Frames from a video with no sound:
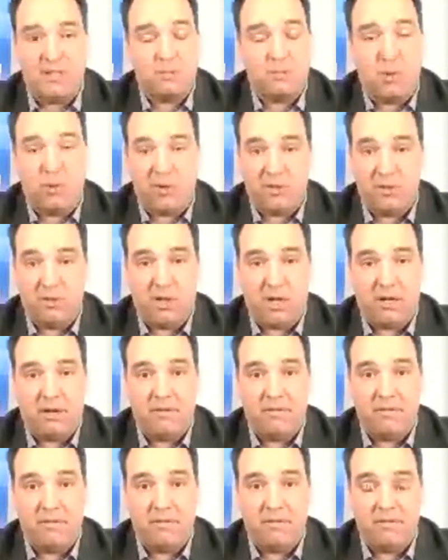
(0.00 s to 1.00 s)
I've spoken to a lot
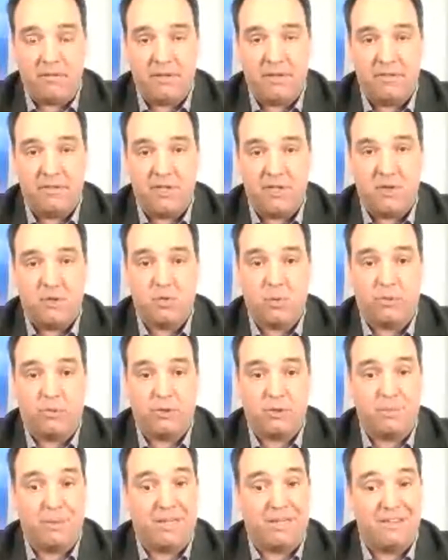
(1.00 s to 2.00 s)
of individuals with
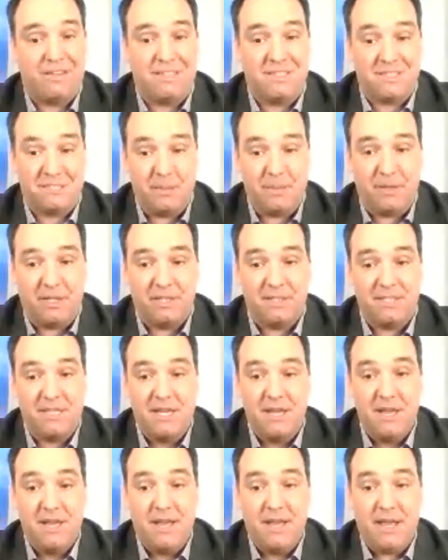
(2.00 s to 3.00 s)
respect to the stimulus,
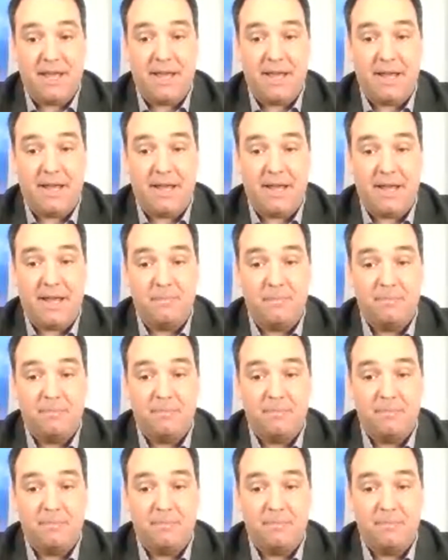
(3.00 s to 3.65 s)
and